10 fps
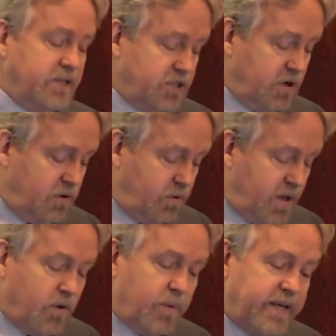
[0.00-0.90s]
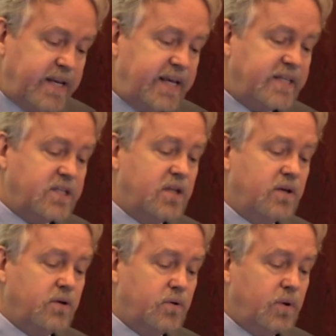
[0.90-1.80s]
So we need
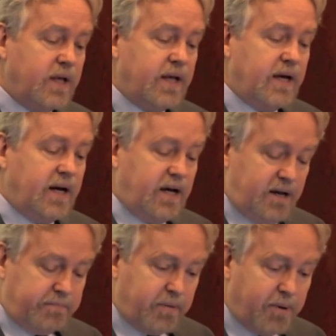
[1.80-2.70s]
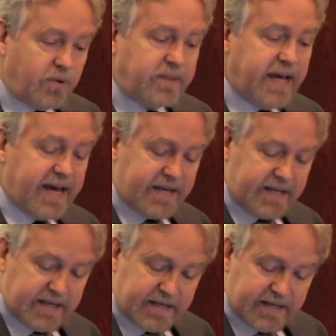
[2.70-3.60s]
to uh, promote
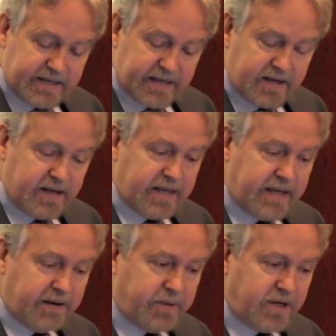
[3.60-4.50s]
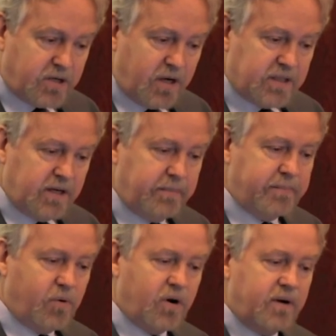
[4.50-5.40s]
that. Uh, and, I, and I want to talk a little
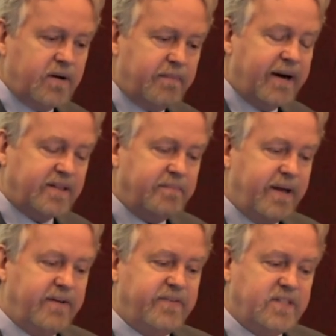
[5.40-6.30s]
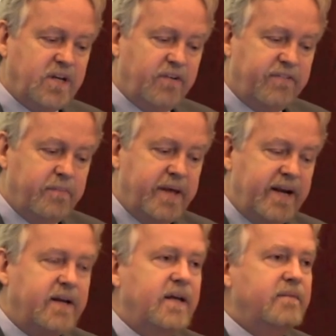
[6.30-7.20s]
bit more about the benefits here for a
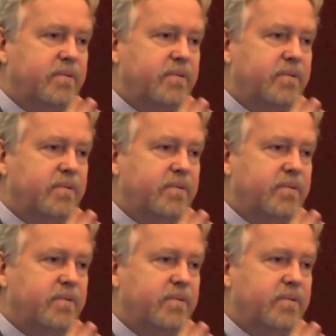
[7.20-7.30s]
minute.